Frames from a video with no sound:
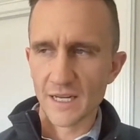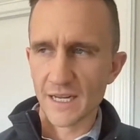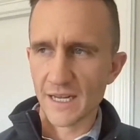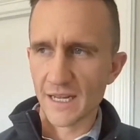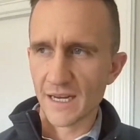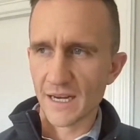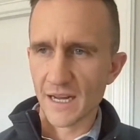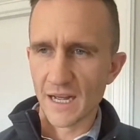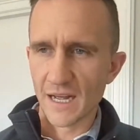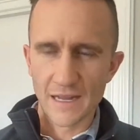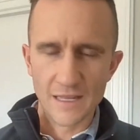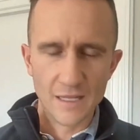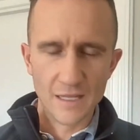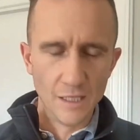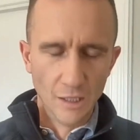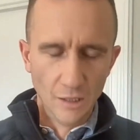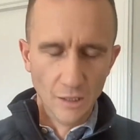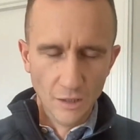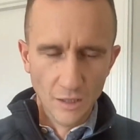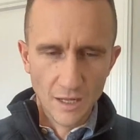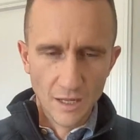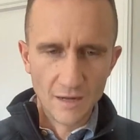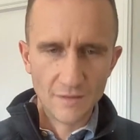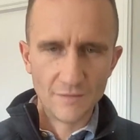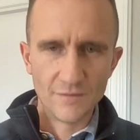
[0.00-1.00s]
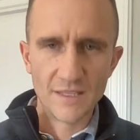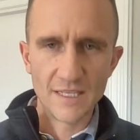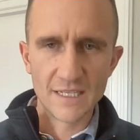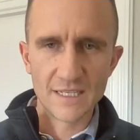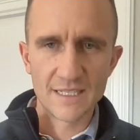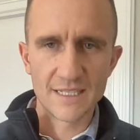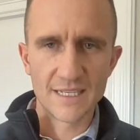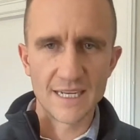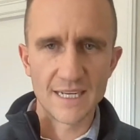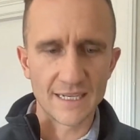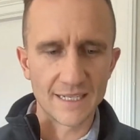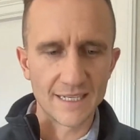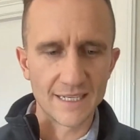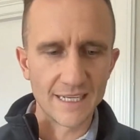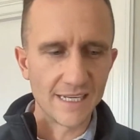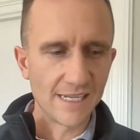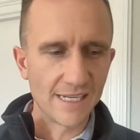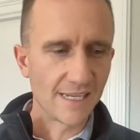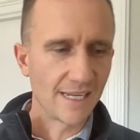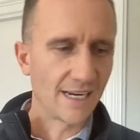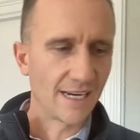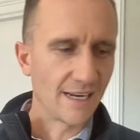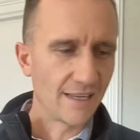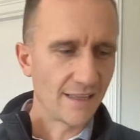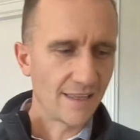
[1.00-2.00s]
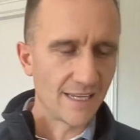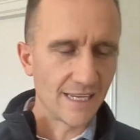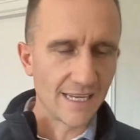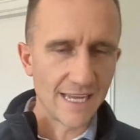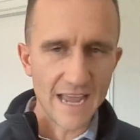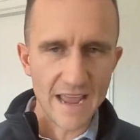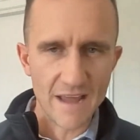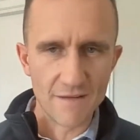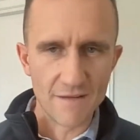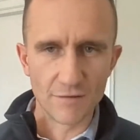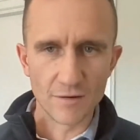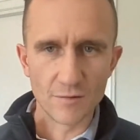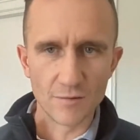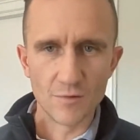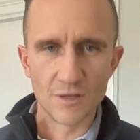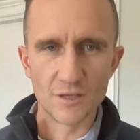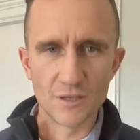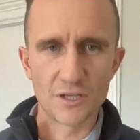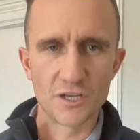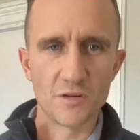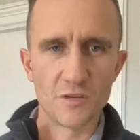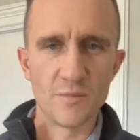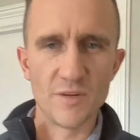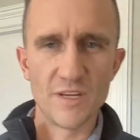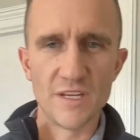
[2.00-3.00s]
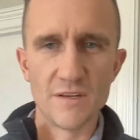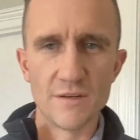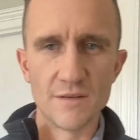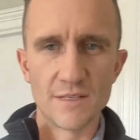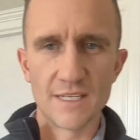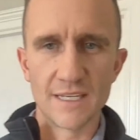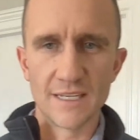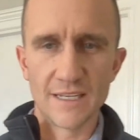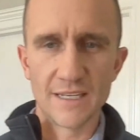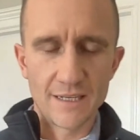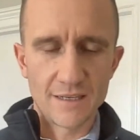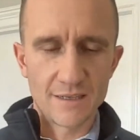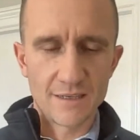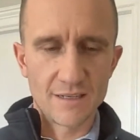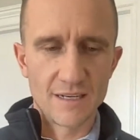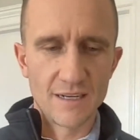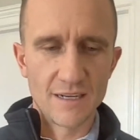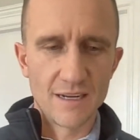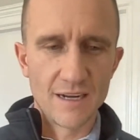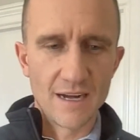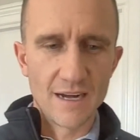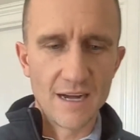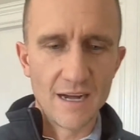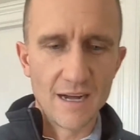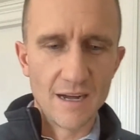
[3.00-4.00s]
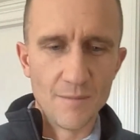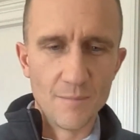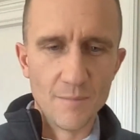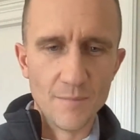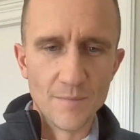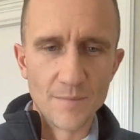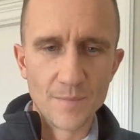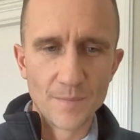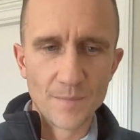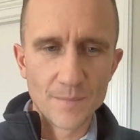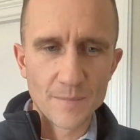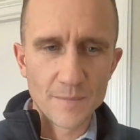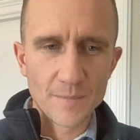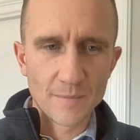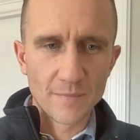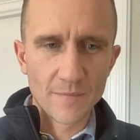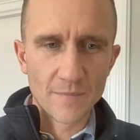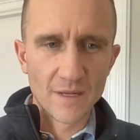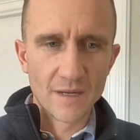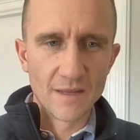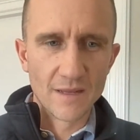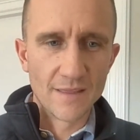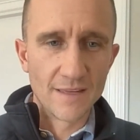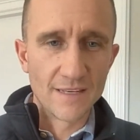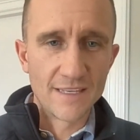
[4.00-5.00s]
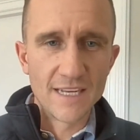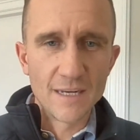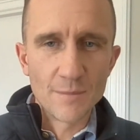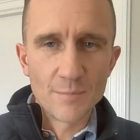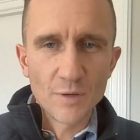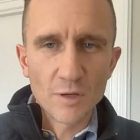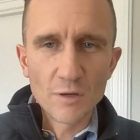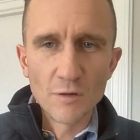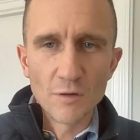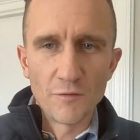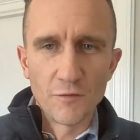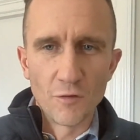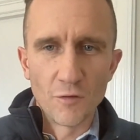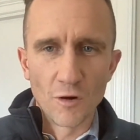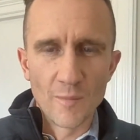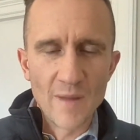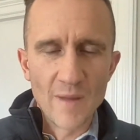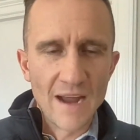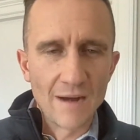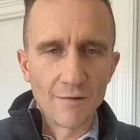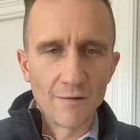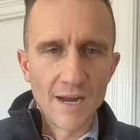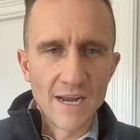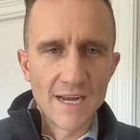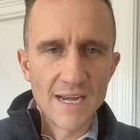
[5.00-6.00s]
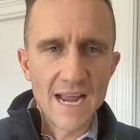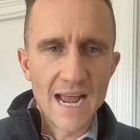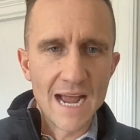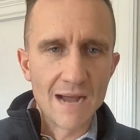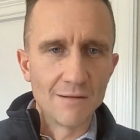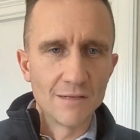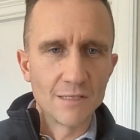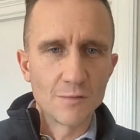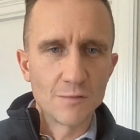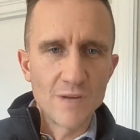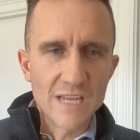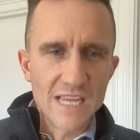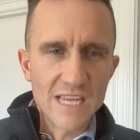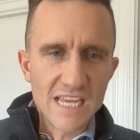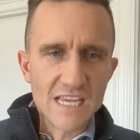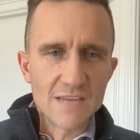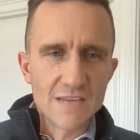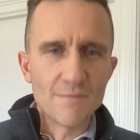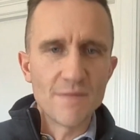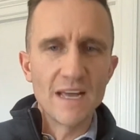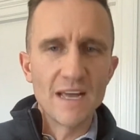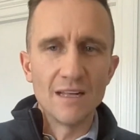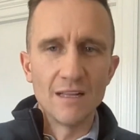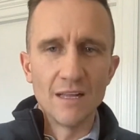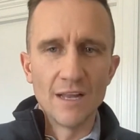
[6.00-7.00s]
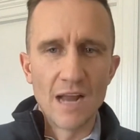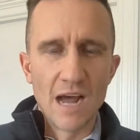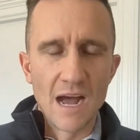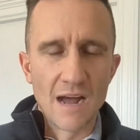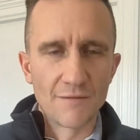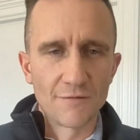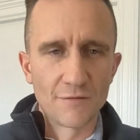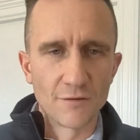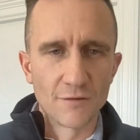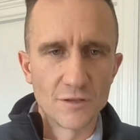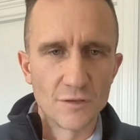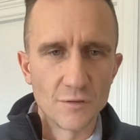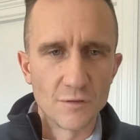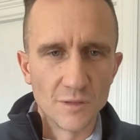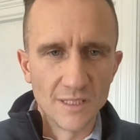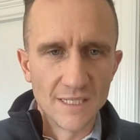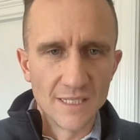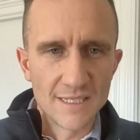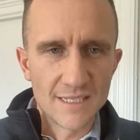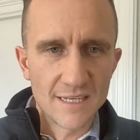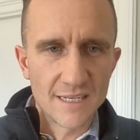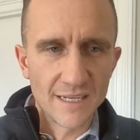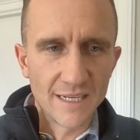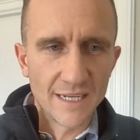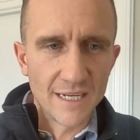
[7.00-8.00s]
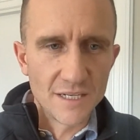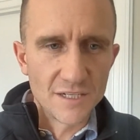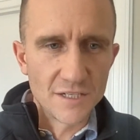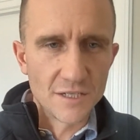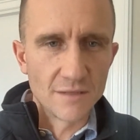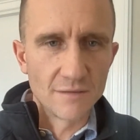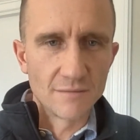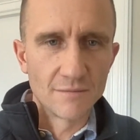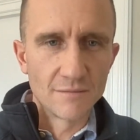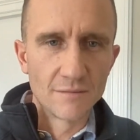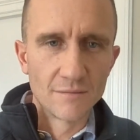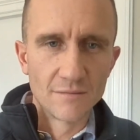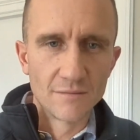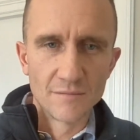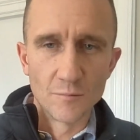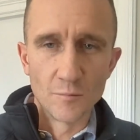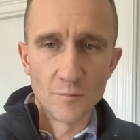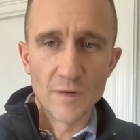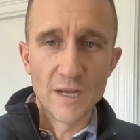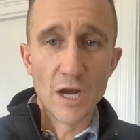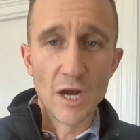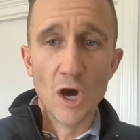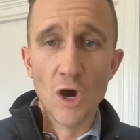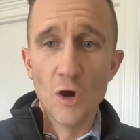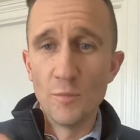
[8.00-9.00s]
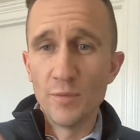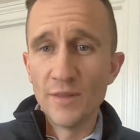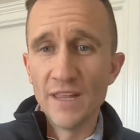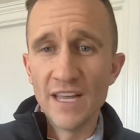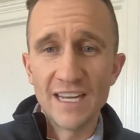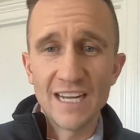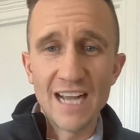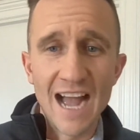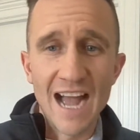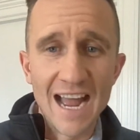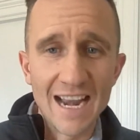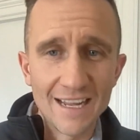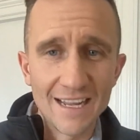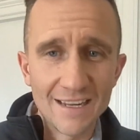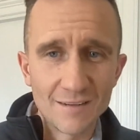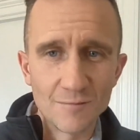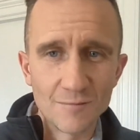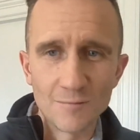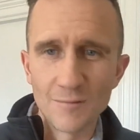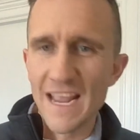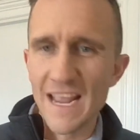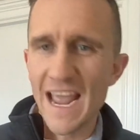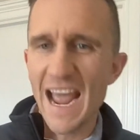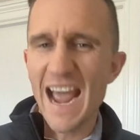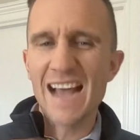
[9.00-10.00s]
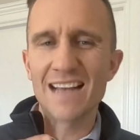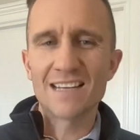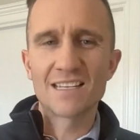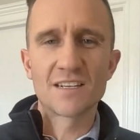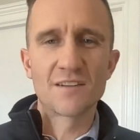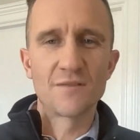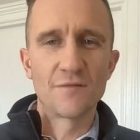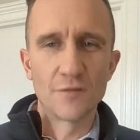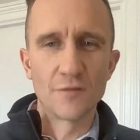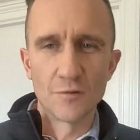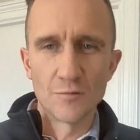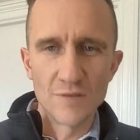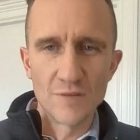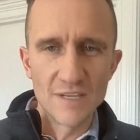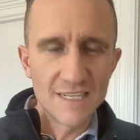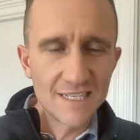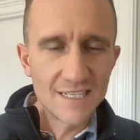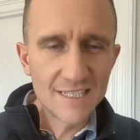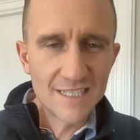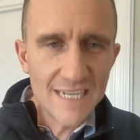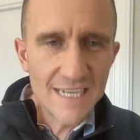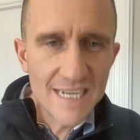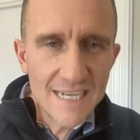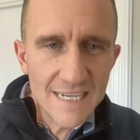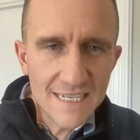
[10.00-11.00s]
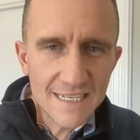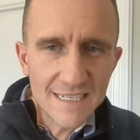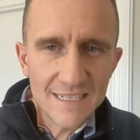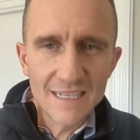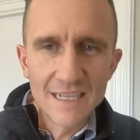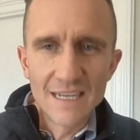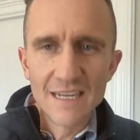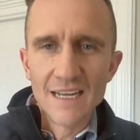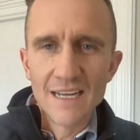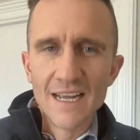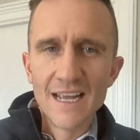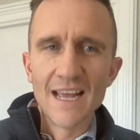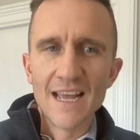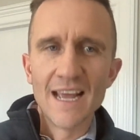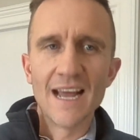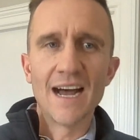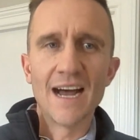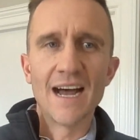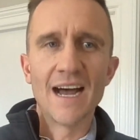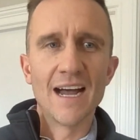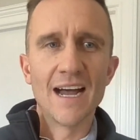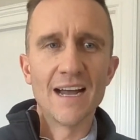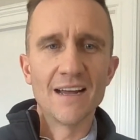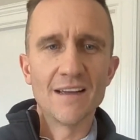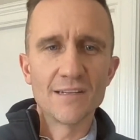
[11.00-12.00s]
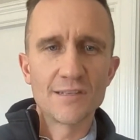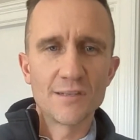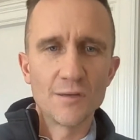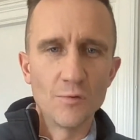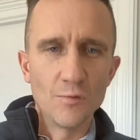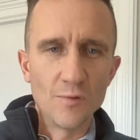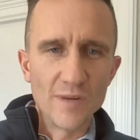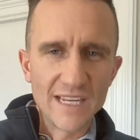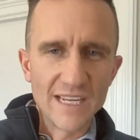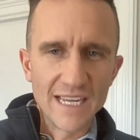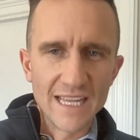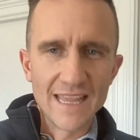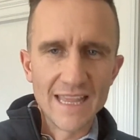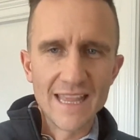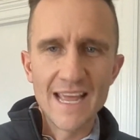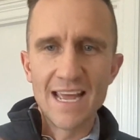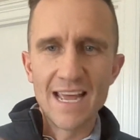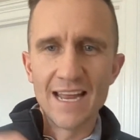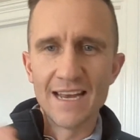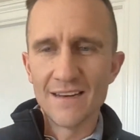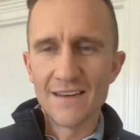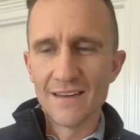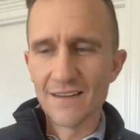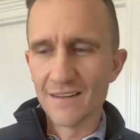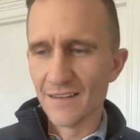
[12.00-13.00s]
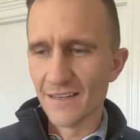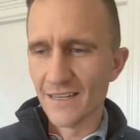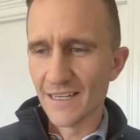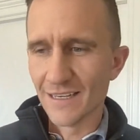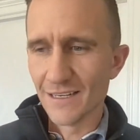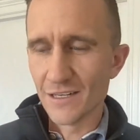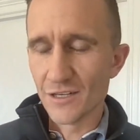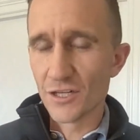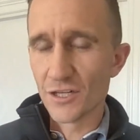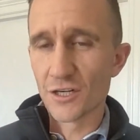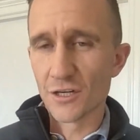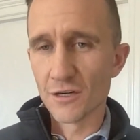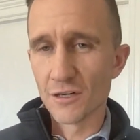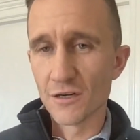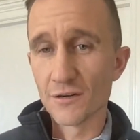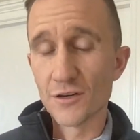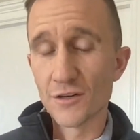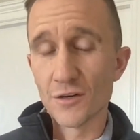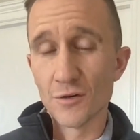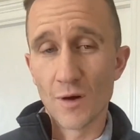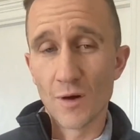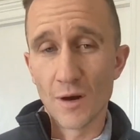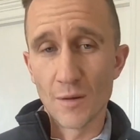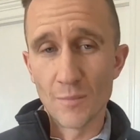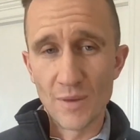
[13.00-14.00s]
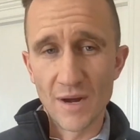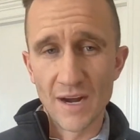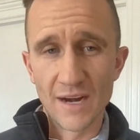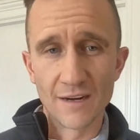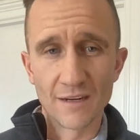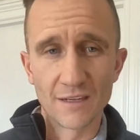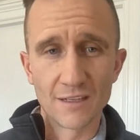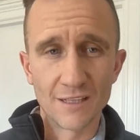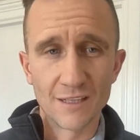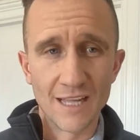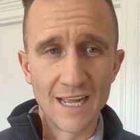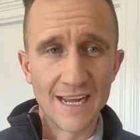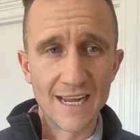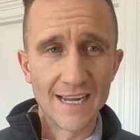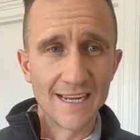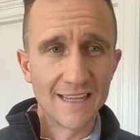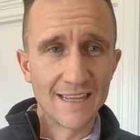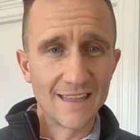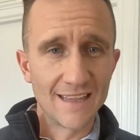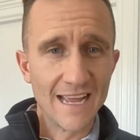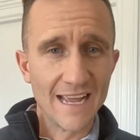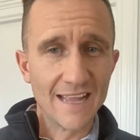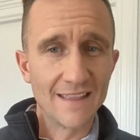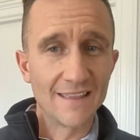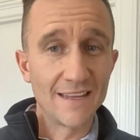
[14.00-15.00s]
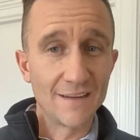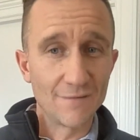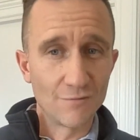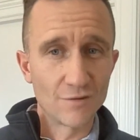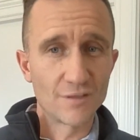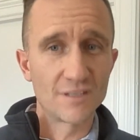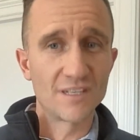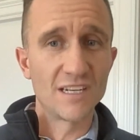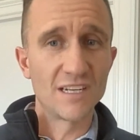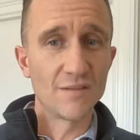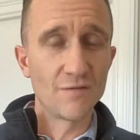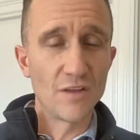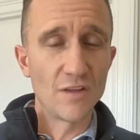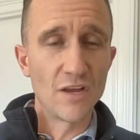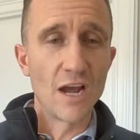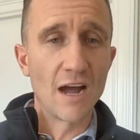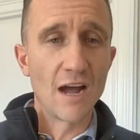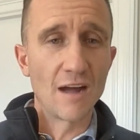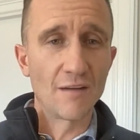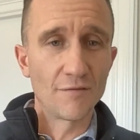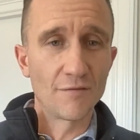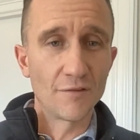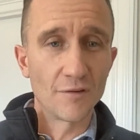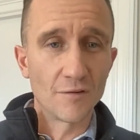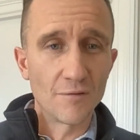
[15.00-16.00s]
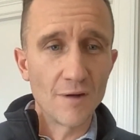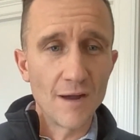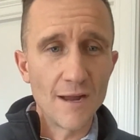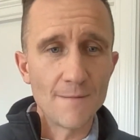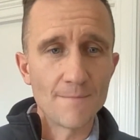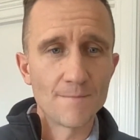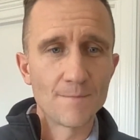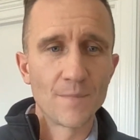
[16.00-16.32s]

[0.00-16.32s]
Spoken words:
And I love this technique, and I think everyone should be using it. The typical format right now is we email an offer to a listing agent. We hope they got it. We ask for receipt so we can then ensure to our buyer client that they've received the offer, right?